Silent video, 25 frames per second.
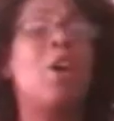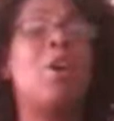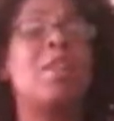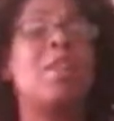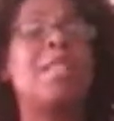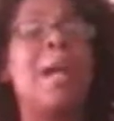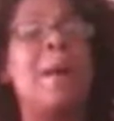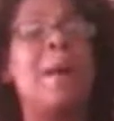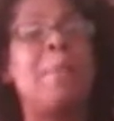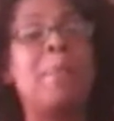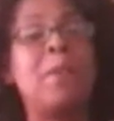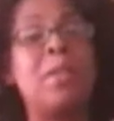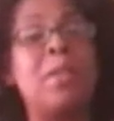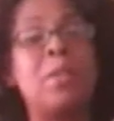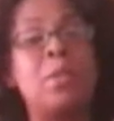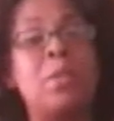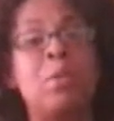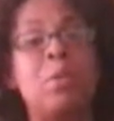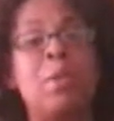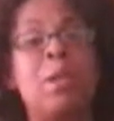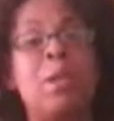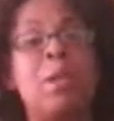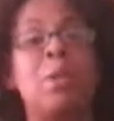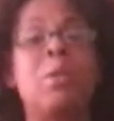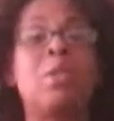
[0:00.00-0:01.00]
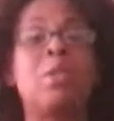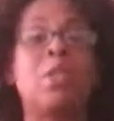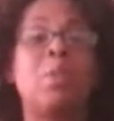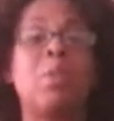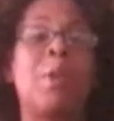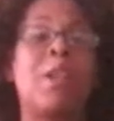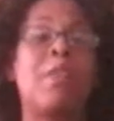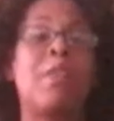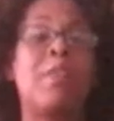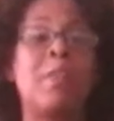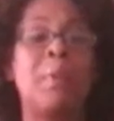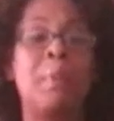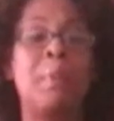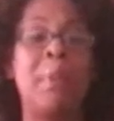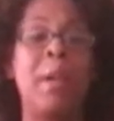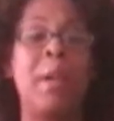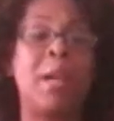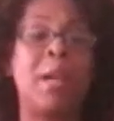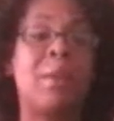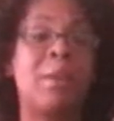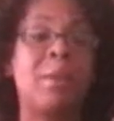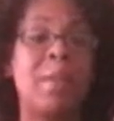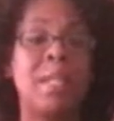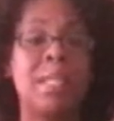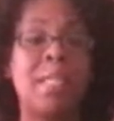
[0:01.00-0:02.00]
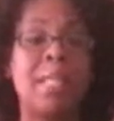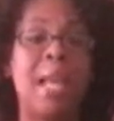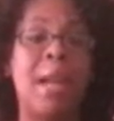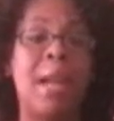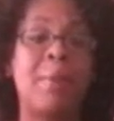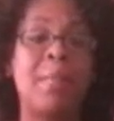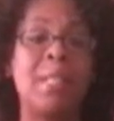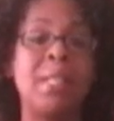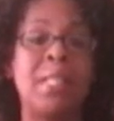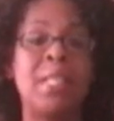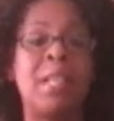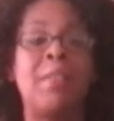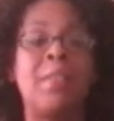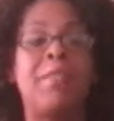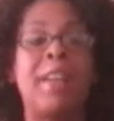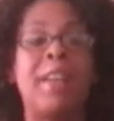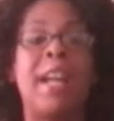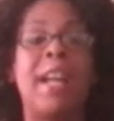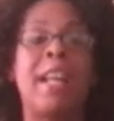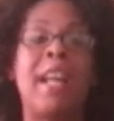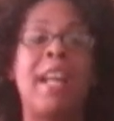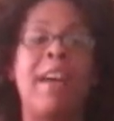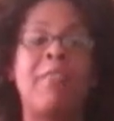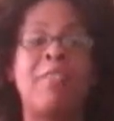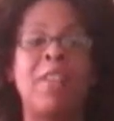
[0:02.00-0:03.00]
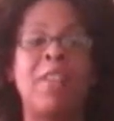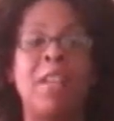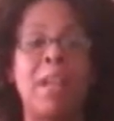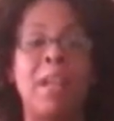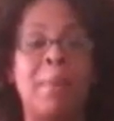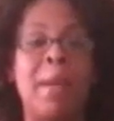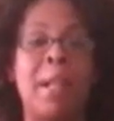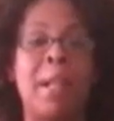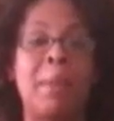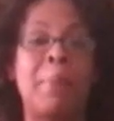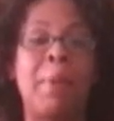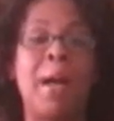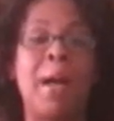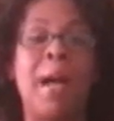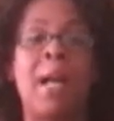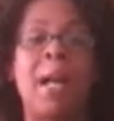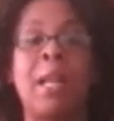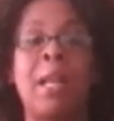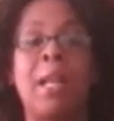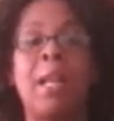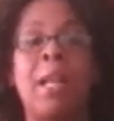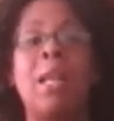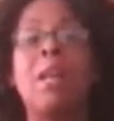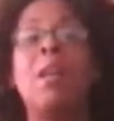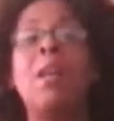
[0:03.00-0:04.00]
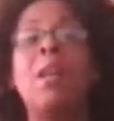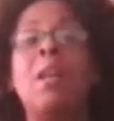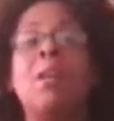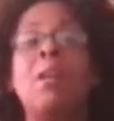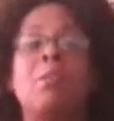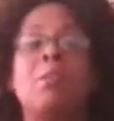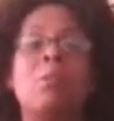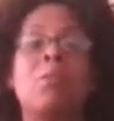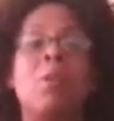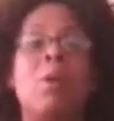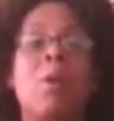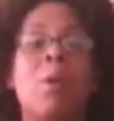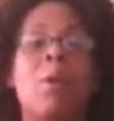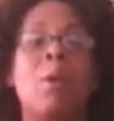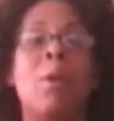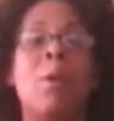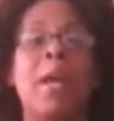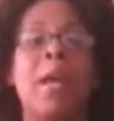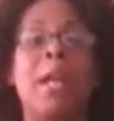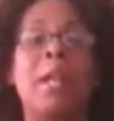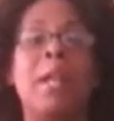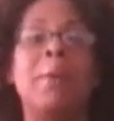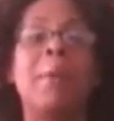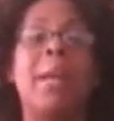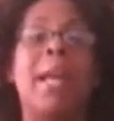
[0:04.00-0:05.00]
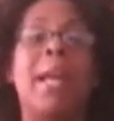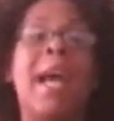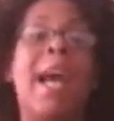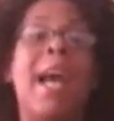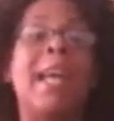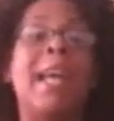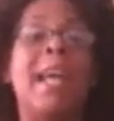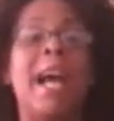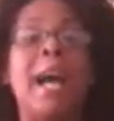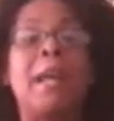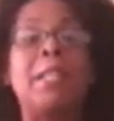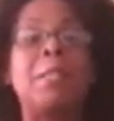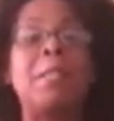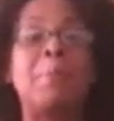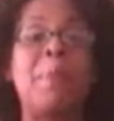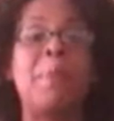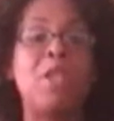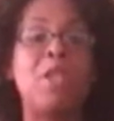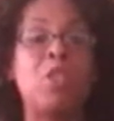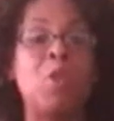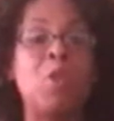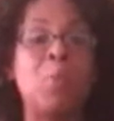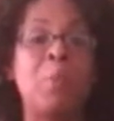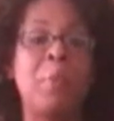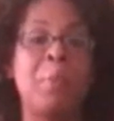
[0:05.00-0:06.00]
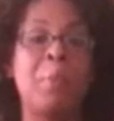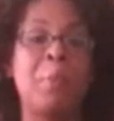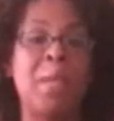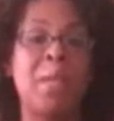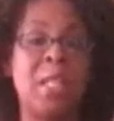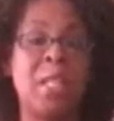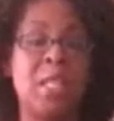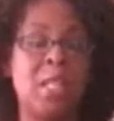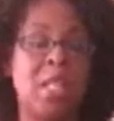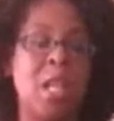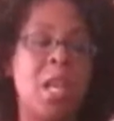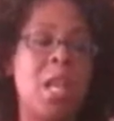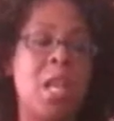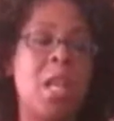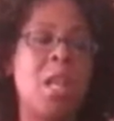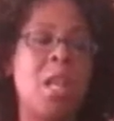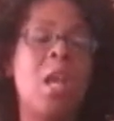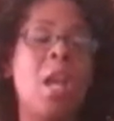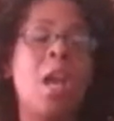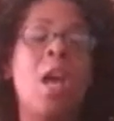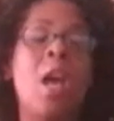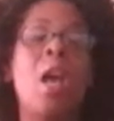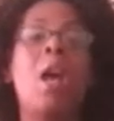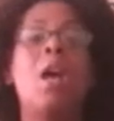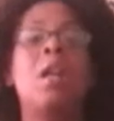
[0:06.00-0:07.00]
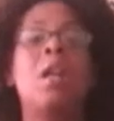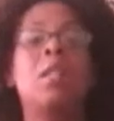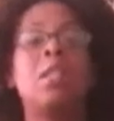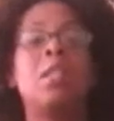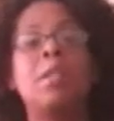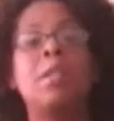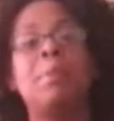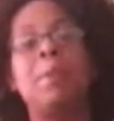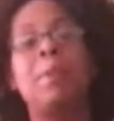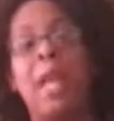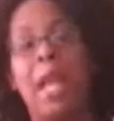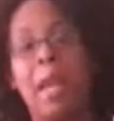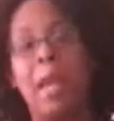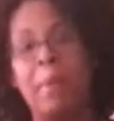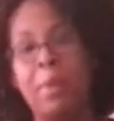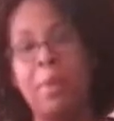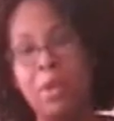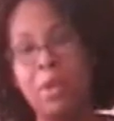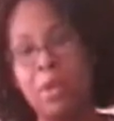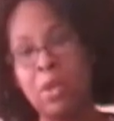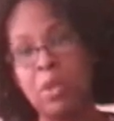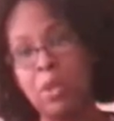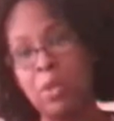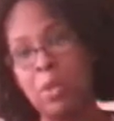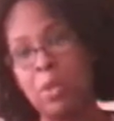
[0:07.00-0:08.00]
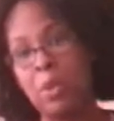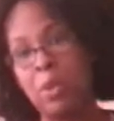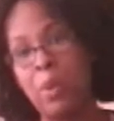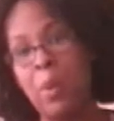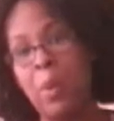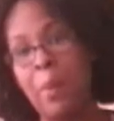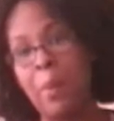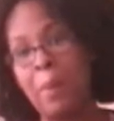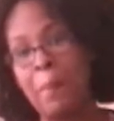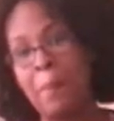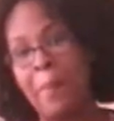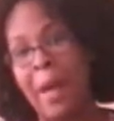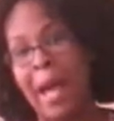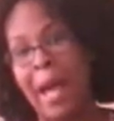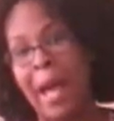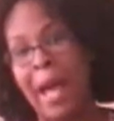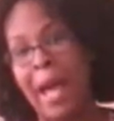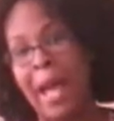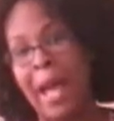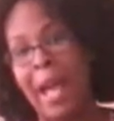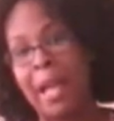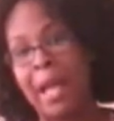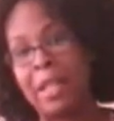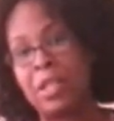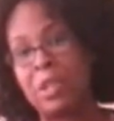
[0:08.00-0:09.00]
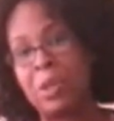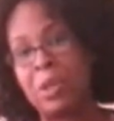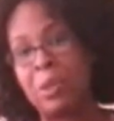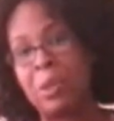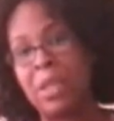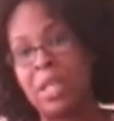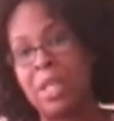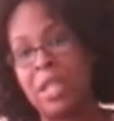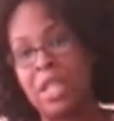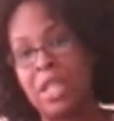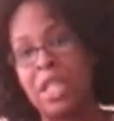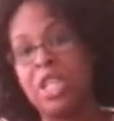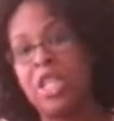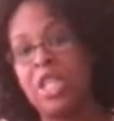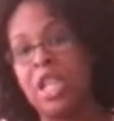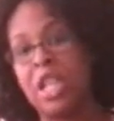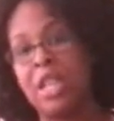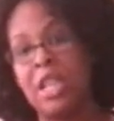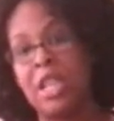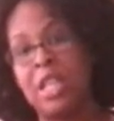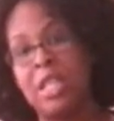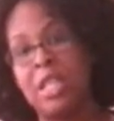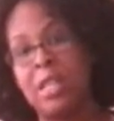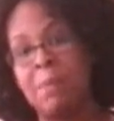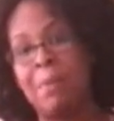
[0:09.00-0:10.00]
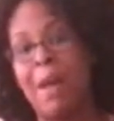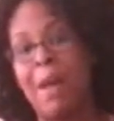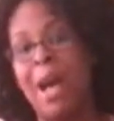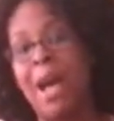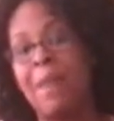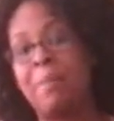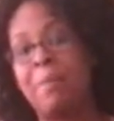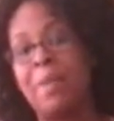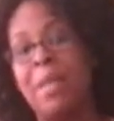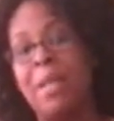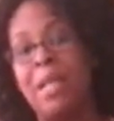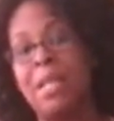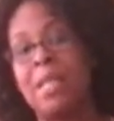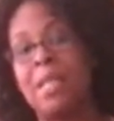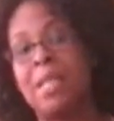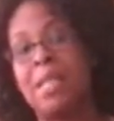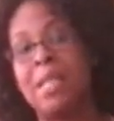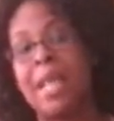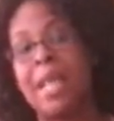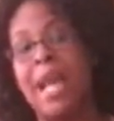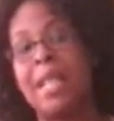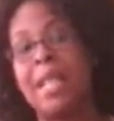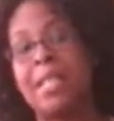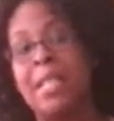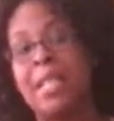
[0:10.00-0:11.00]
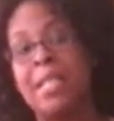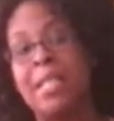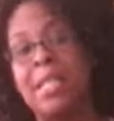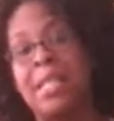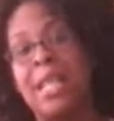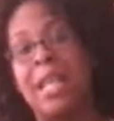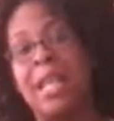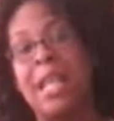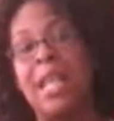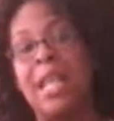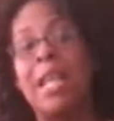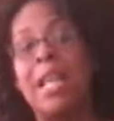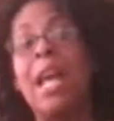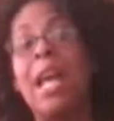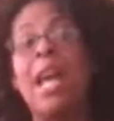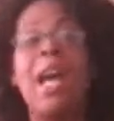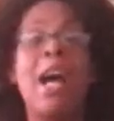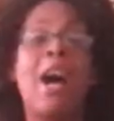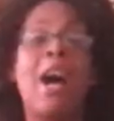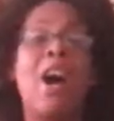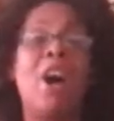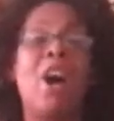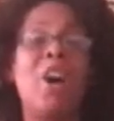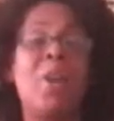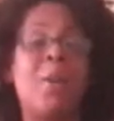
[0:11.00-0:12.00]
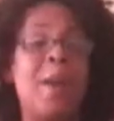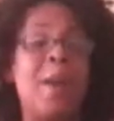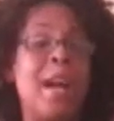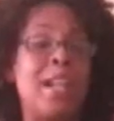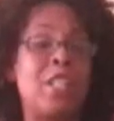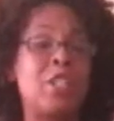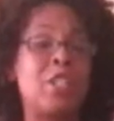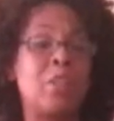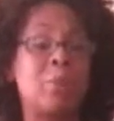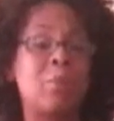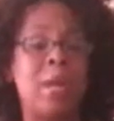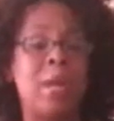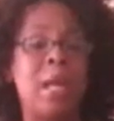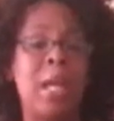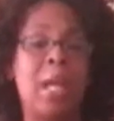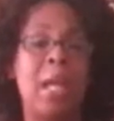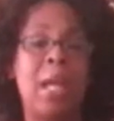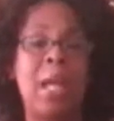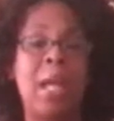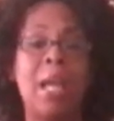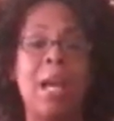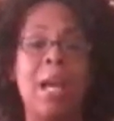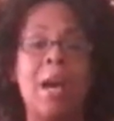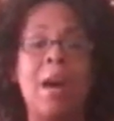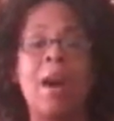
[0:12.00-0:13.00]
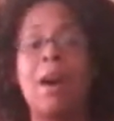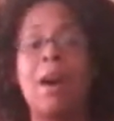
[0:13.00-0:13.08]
on top of student loans or whatever Pell Grants I received, I'd have to come out of pocket. So anyway, I got special permission to be able to do my student teaching this mod because, as I stated, I'll graduate